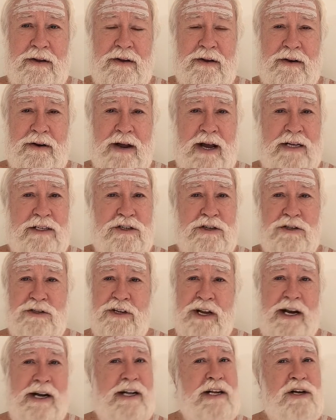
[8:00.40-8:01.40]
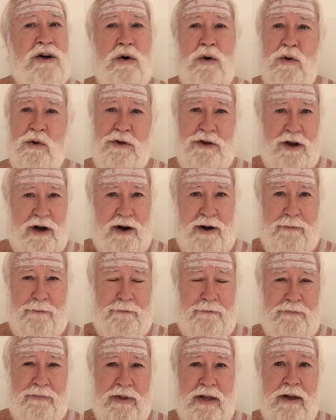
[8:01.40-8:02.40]
Not just any old time,
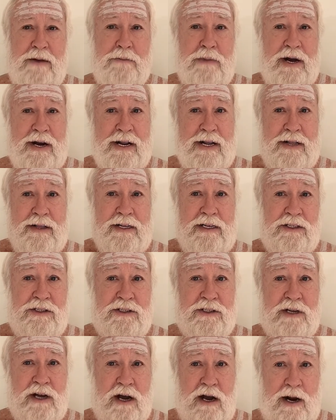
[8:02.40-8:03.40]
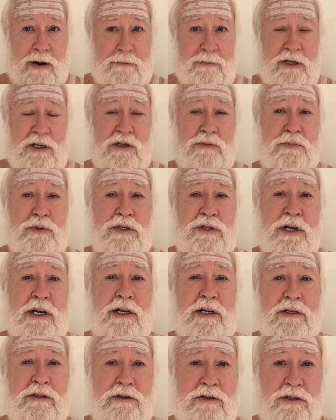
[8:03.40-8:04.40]
but in this time, this
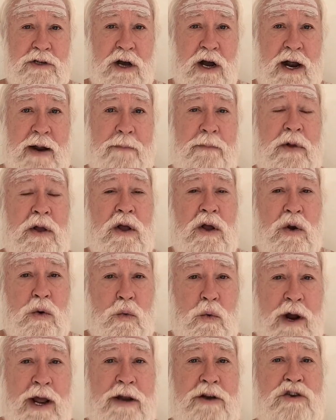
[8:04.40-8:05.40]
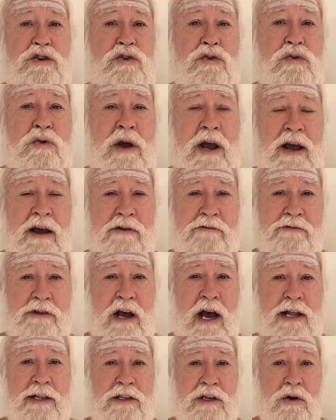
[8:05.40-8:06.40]
particular time, when you have
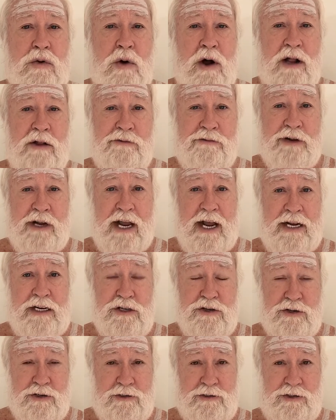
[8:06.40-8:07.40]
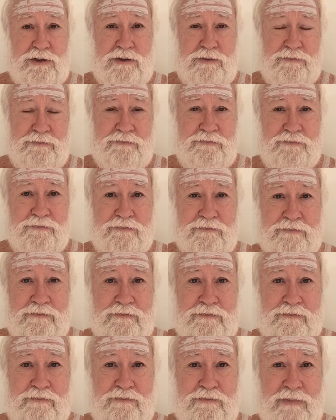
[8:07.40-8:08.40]
got the qualifications.
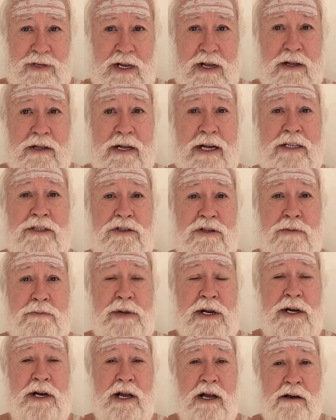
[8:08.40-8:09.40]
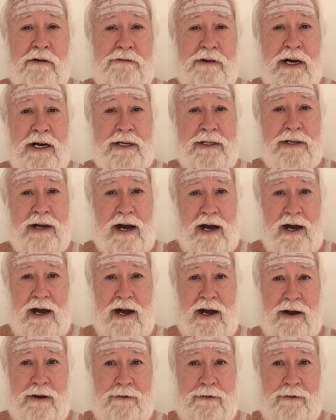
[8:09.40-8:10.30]
That's the meaning of Atā.